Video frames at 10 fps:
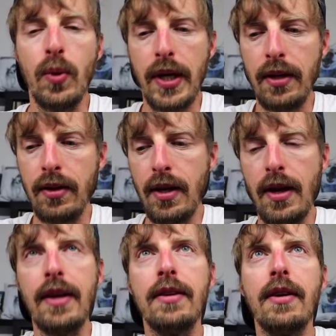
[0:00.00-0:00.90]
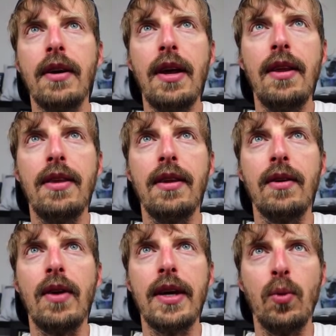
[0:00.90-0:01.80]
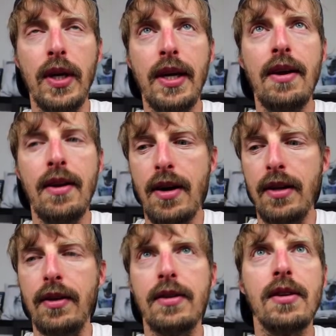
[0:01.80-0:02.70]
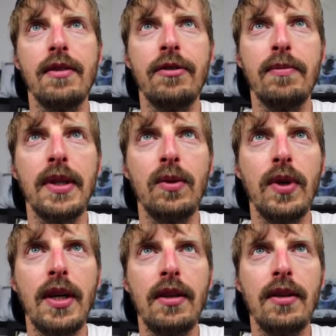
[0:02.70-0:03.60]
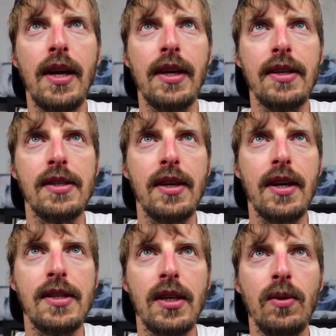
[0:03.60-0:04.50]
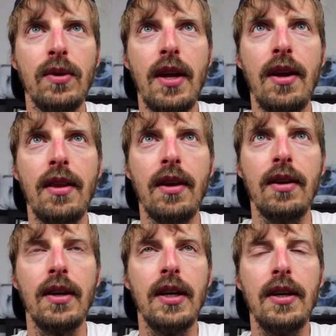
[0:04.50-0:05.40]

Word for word: We can enter anything, like we can enter something, but we can't like execute anything.